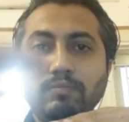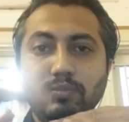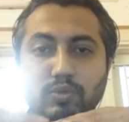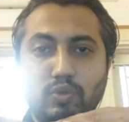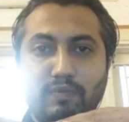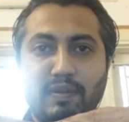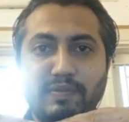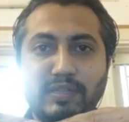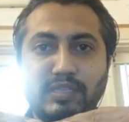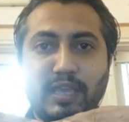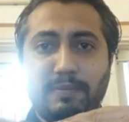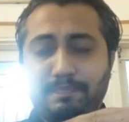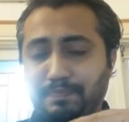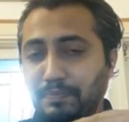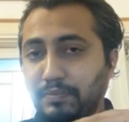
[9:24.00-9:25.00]
So we will
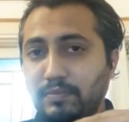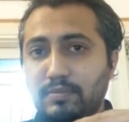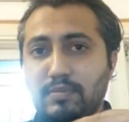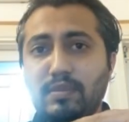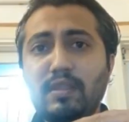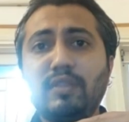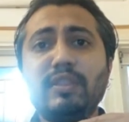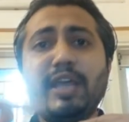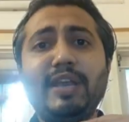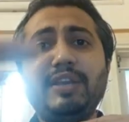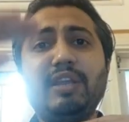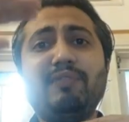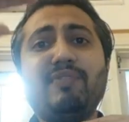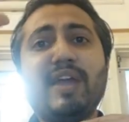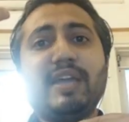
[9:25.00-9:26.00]
say the
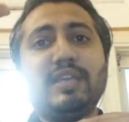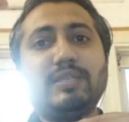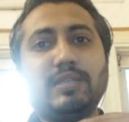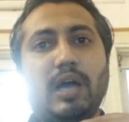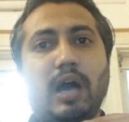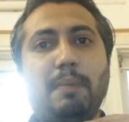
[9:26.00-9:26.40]
Indian flag is